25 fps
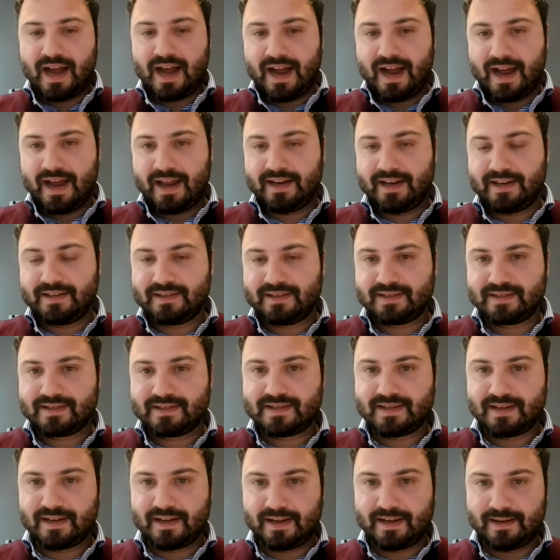
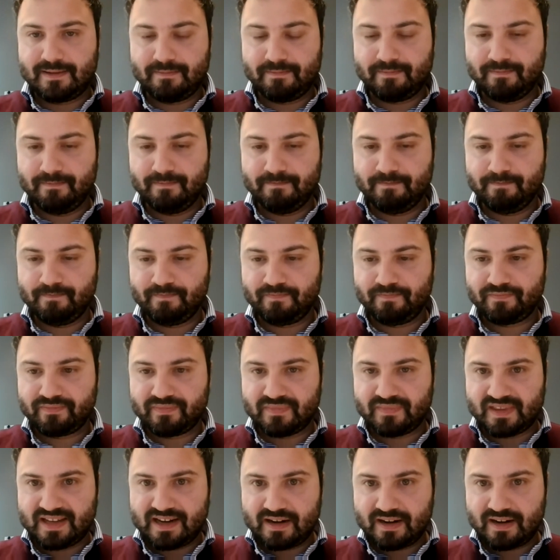And
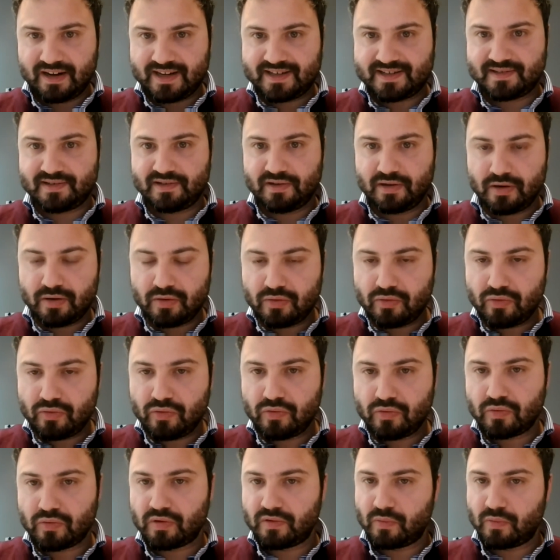there is
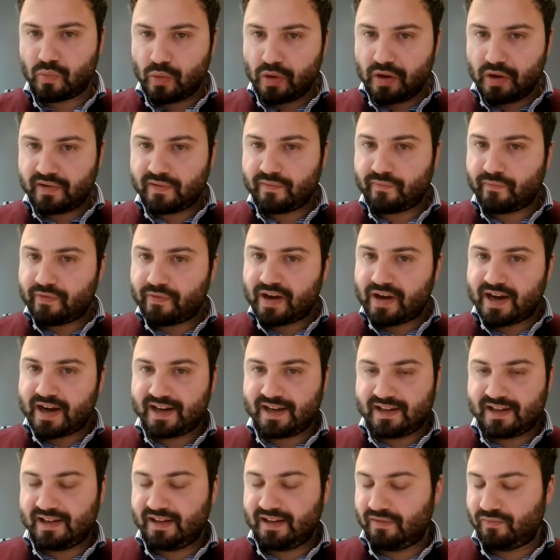no one
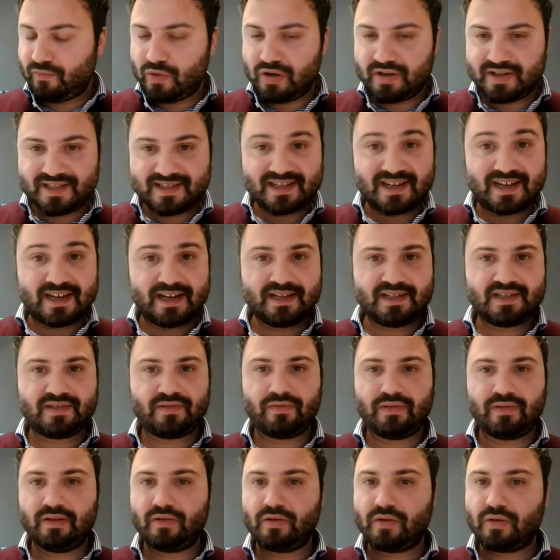
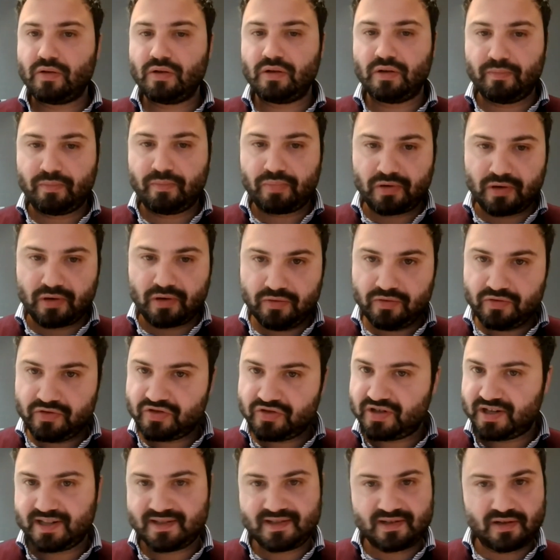size fit all
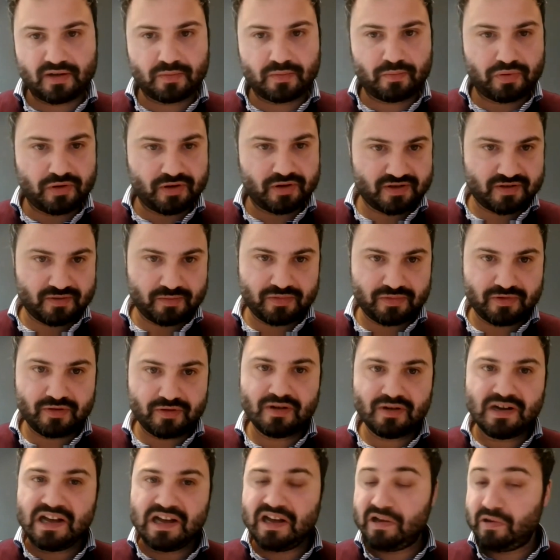approach. That's not
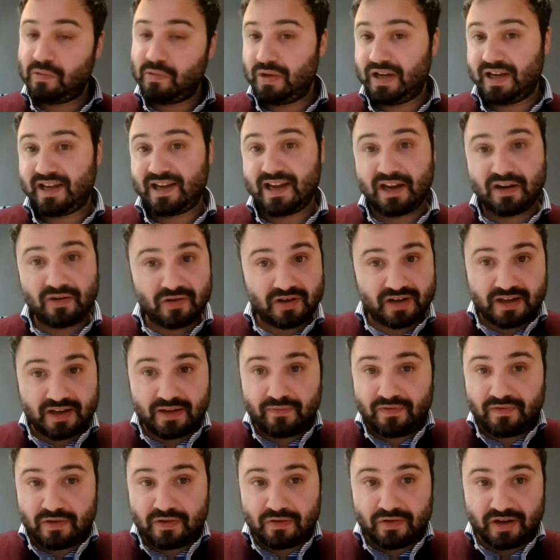possible. We cannot
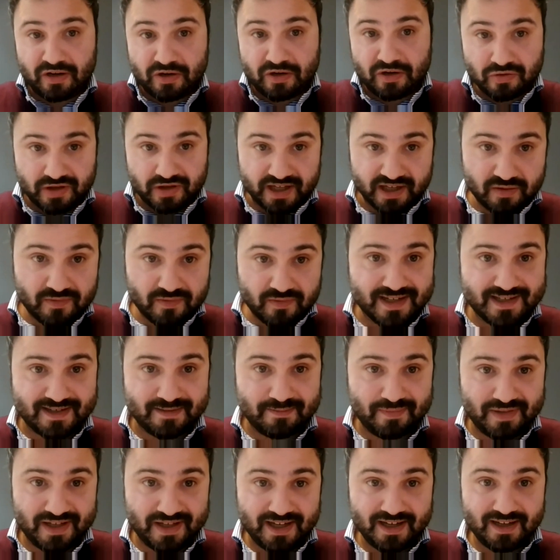give you a cooking
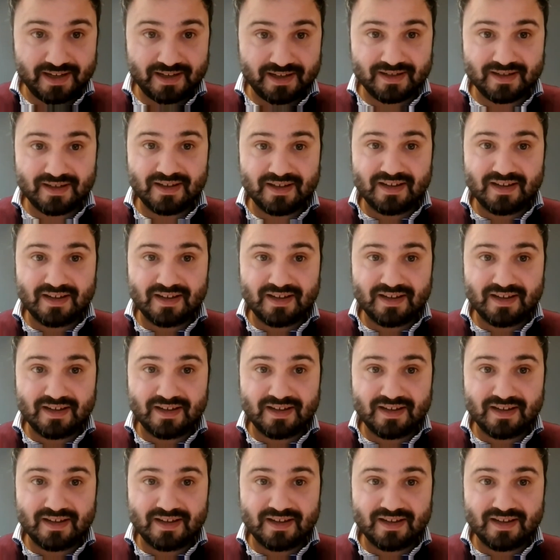recipe.